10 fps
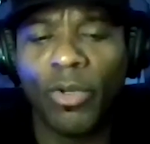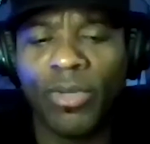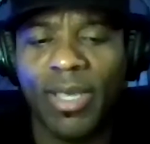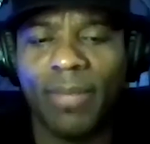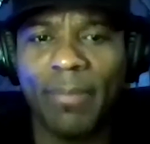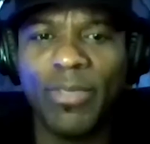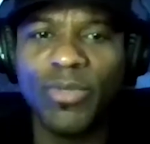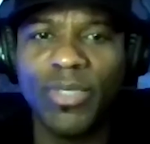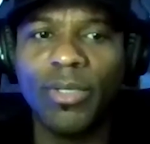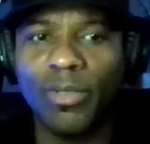cut my
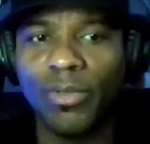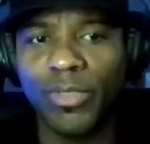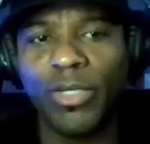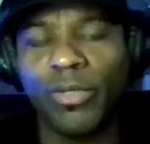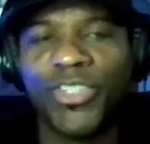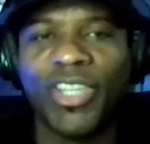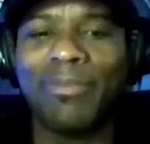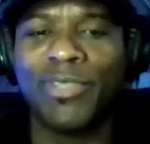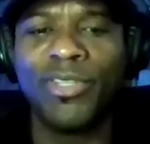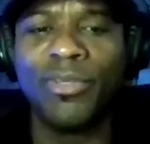musical,
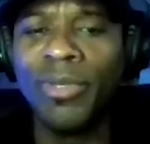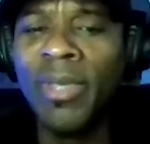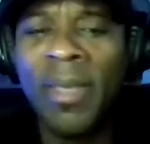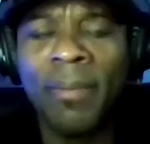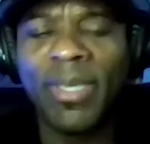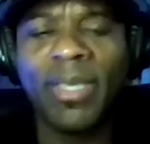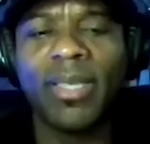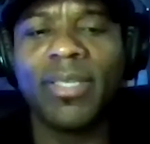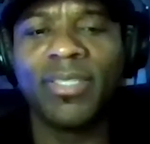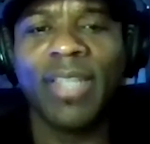chops to.
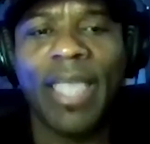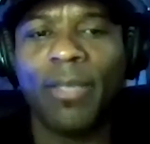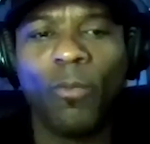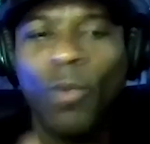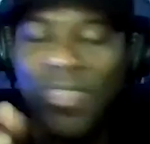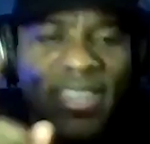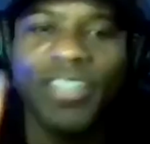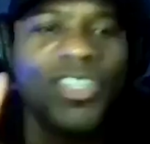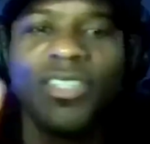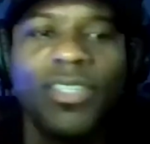Because like one thing
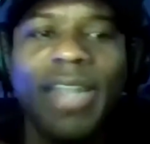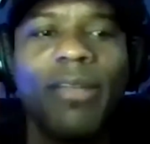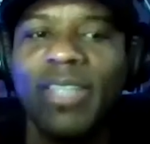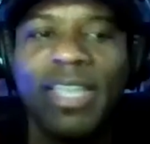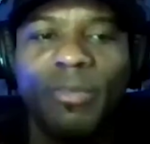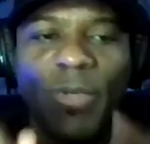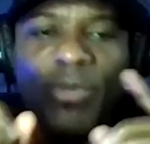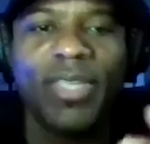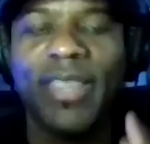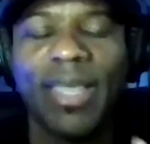that just stood out, that when you
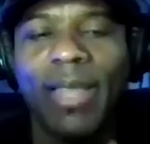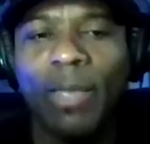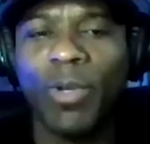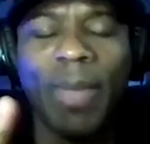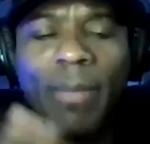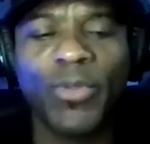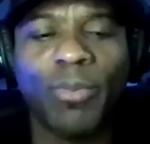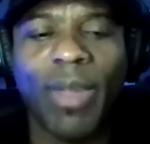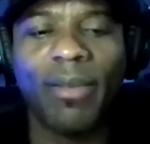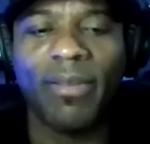said that, like, what am I most
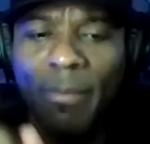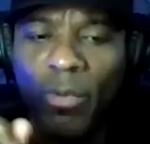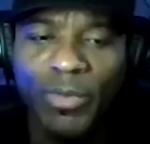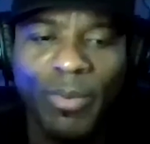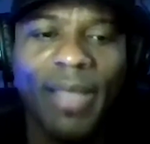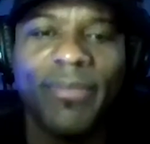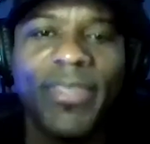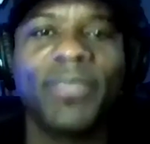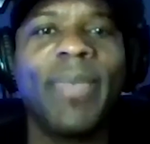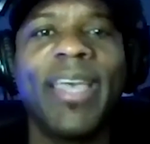proud of? I'm most proud of
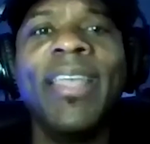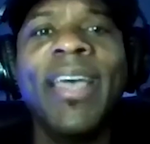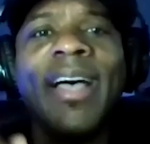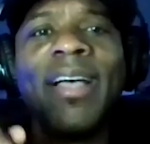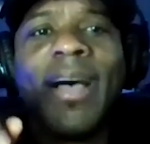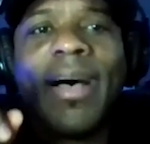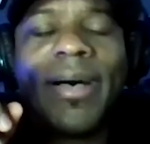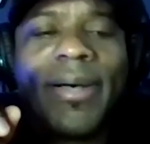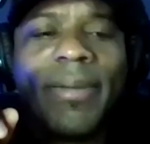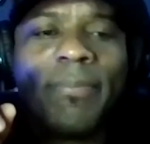this, man.
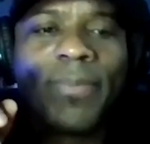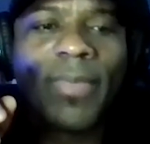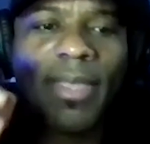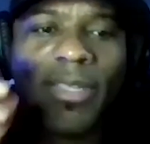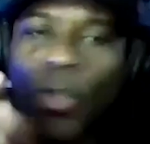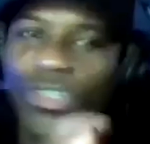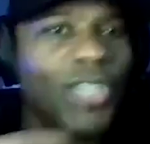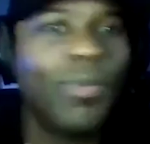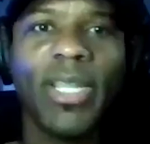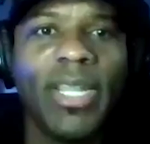No
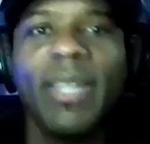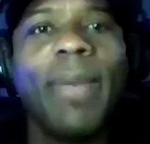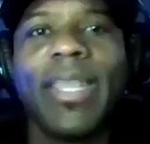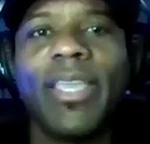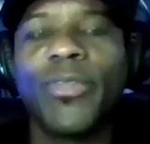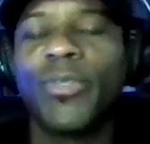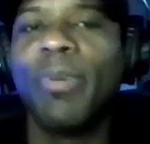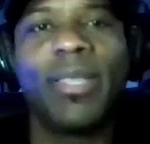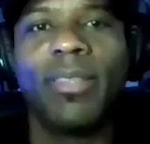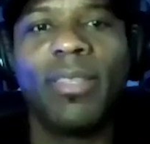judgment on anybody else,
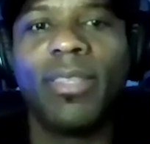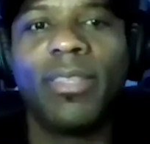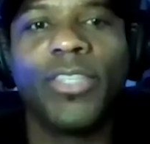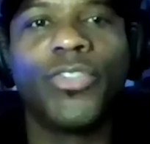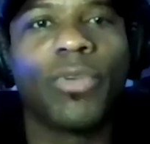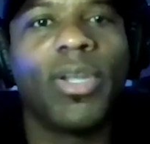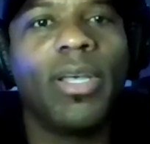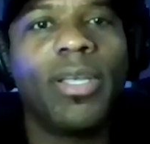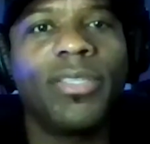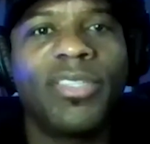but the
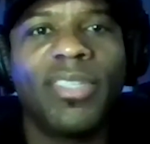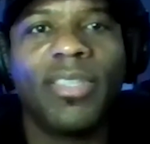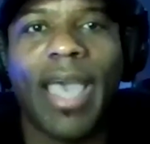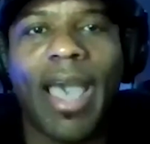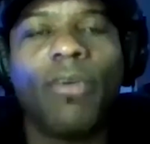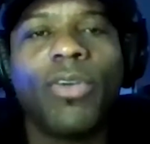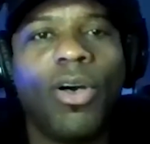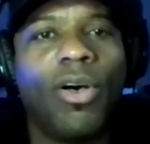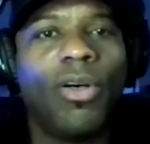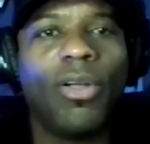drugs, the
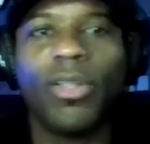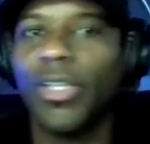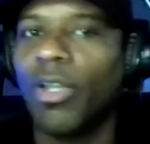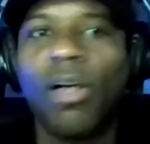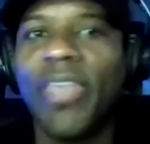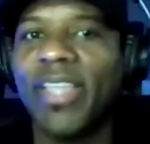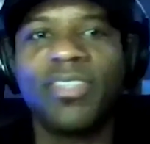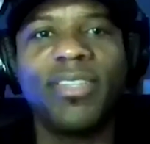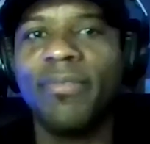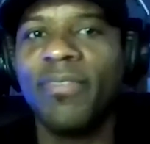alcohol, and all that
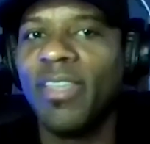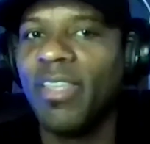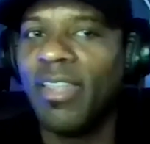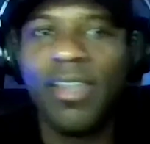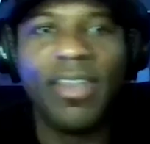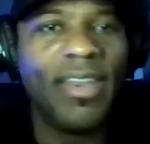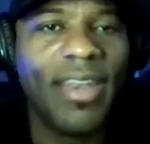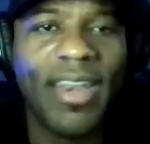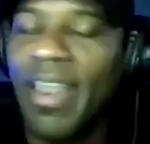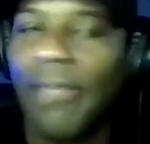stuff
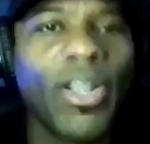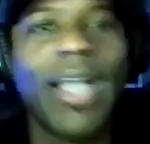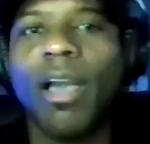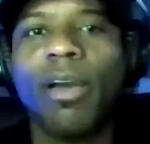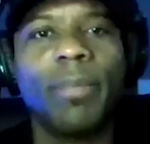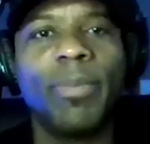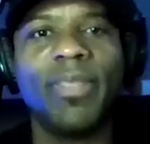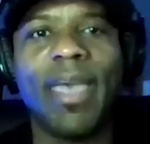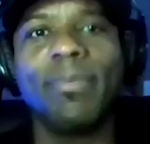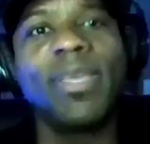never got caught up into
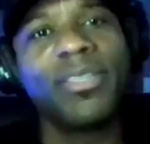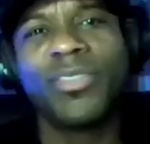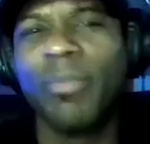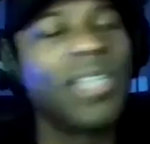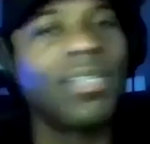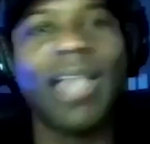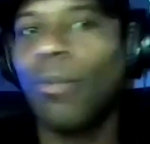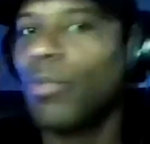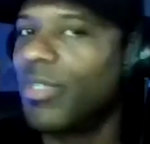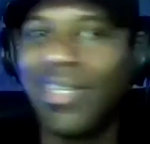that, because Sir
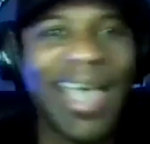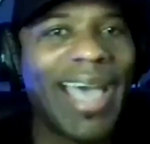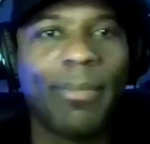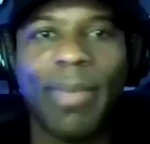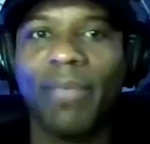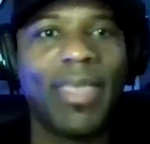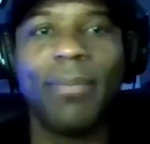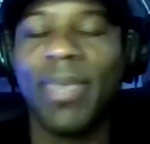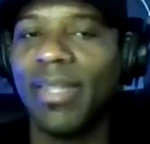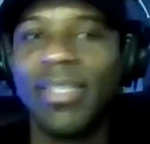Mix-a-Lot was not about
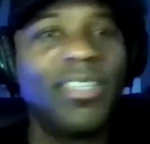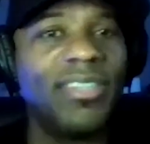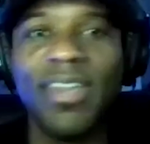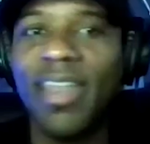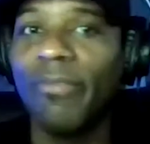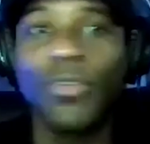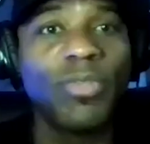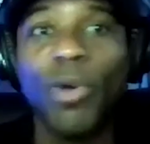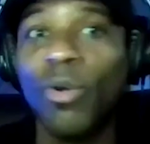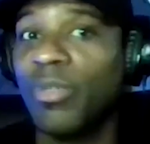that, man. He's never
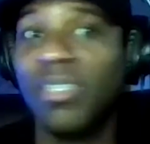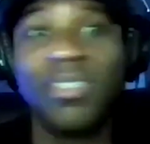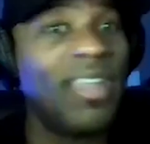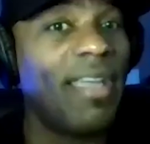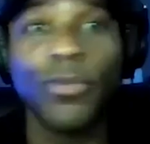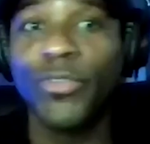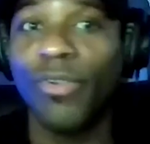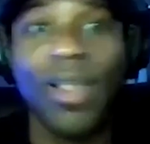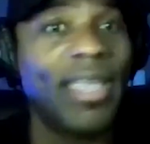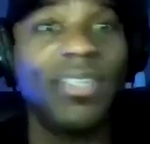smoked, he's never
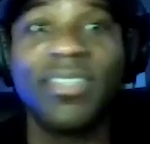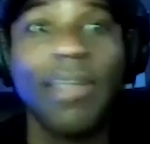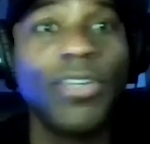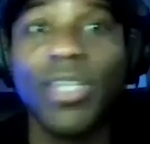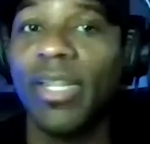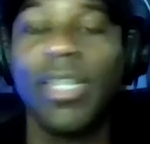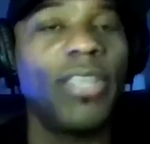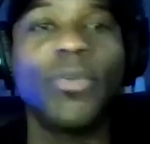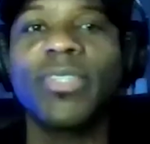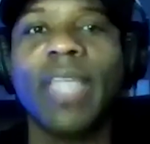drank, he's never done any
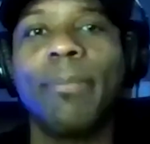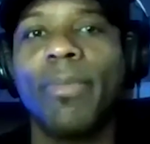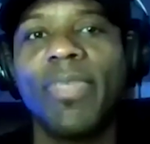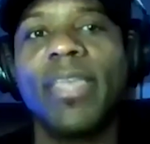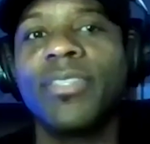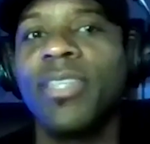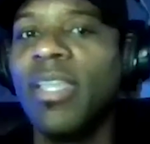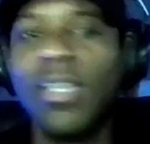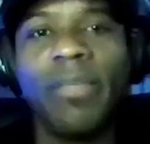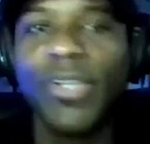of those type of things,
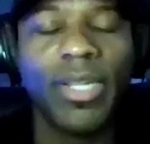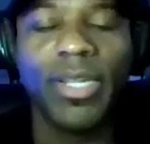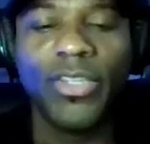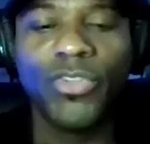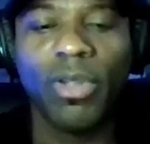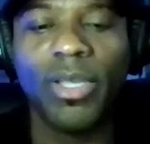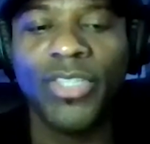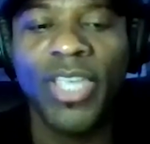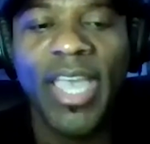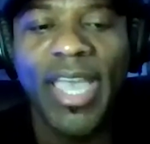never did any
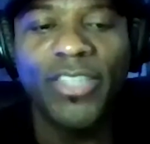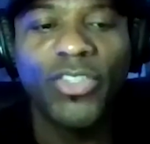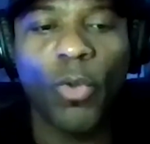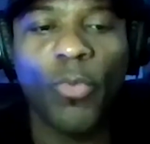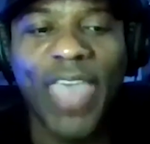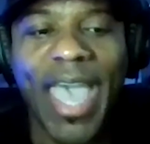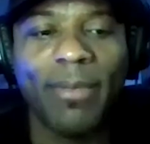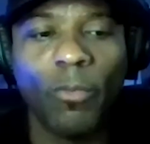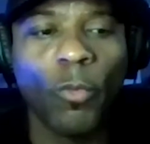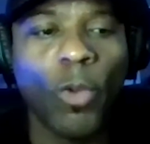drugs. And so
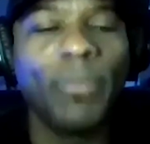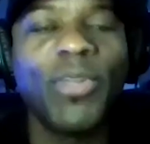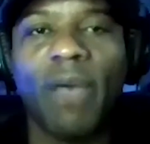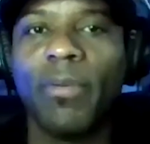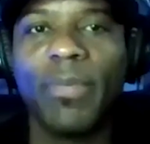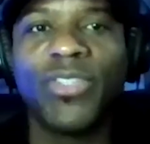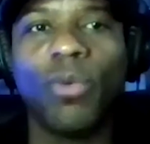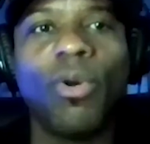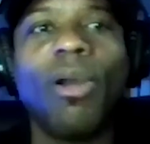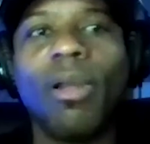that rubbed off on me
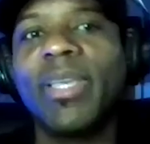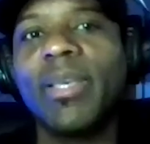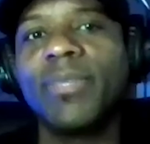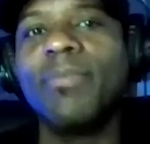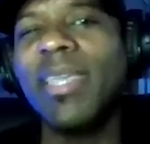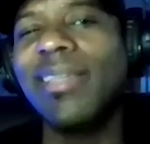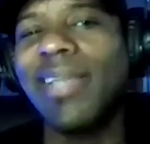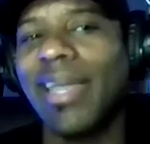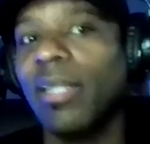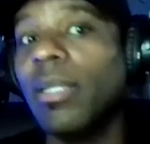so hard, because me
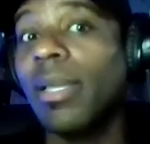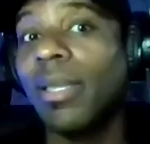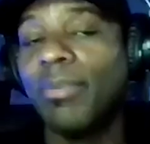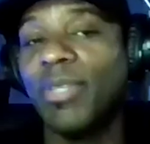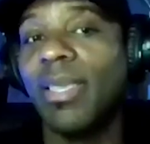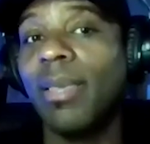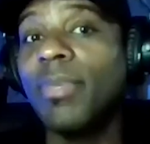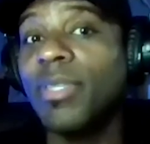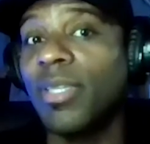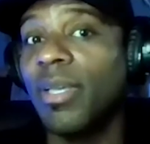kind of looking up to him
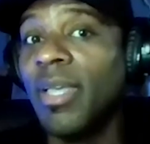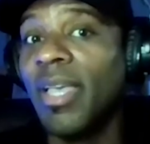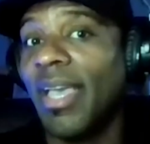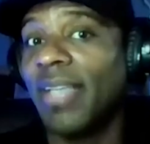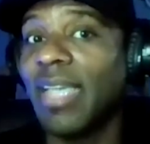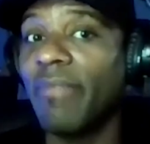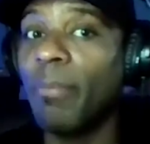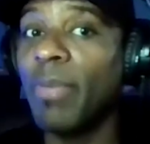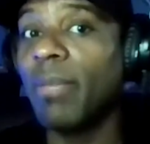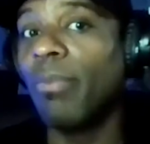as kind of a
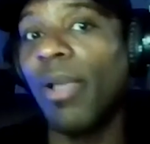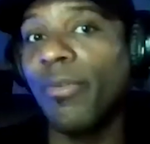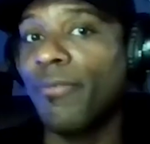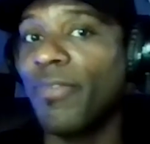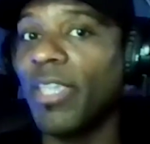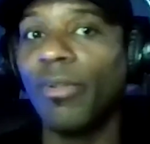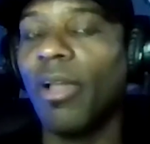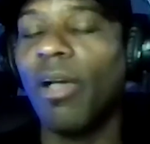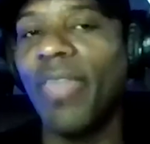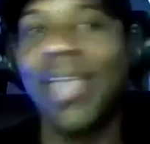big brother figure
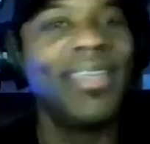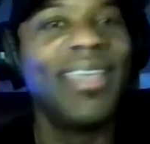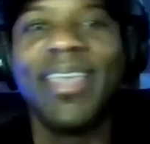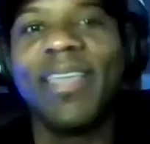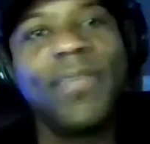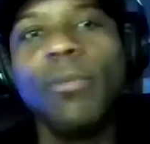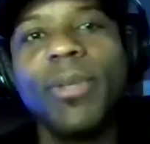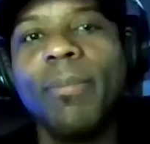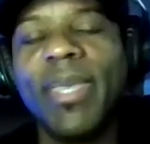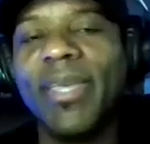and all that. If he
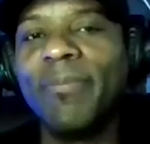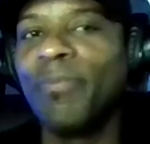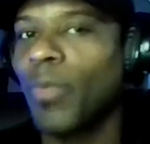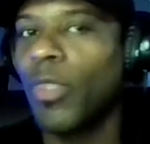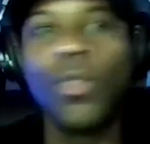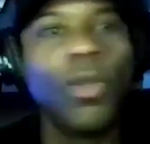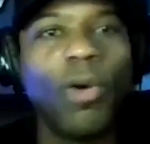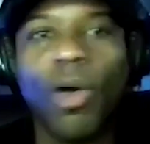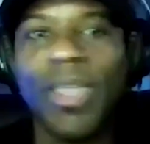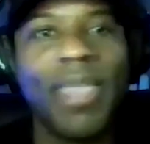would have been,
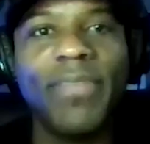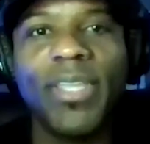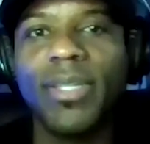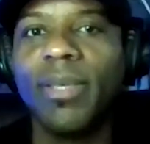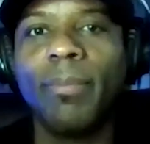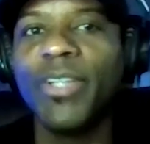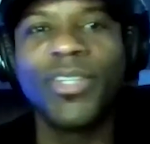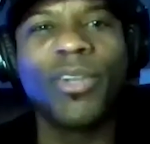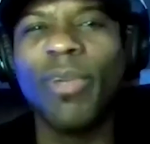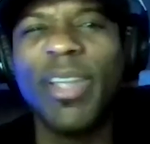all heavy into a
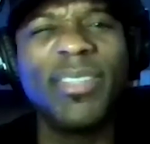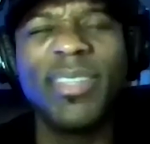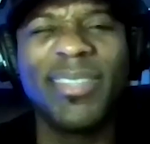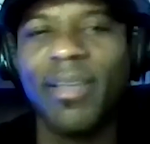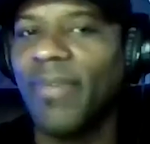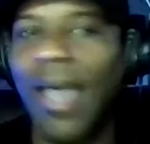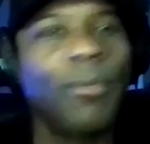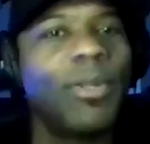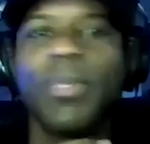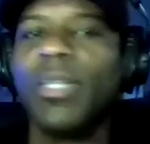bunch of crazy stuff, I would have been